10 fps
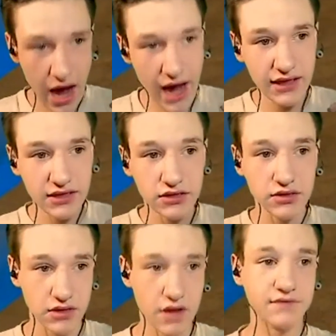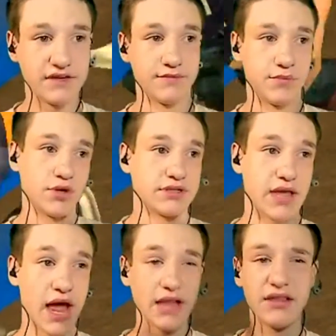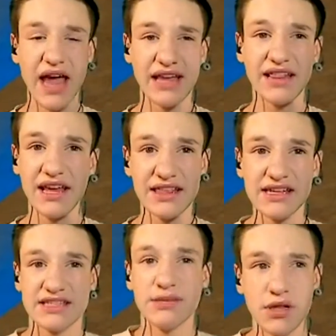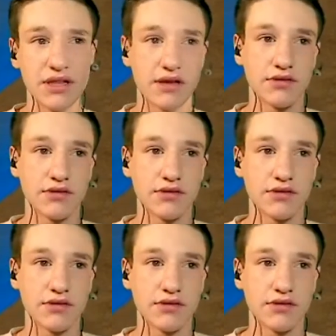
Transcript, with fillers: I loved it, personally. I, I like the simulator.